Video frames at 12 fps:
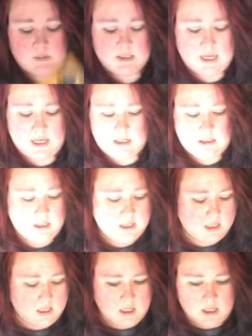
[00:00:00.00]
plaid.
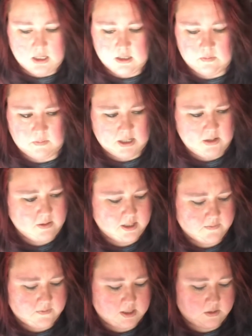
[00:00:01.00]
I know I
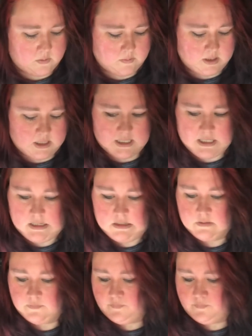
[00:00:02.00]
have another one, but I can't.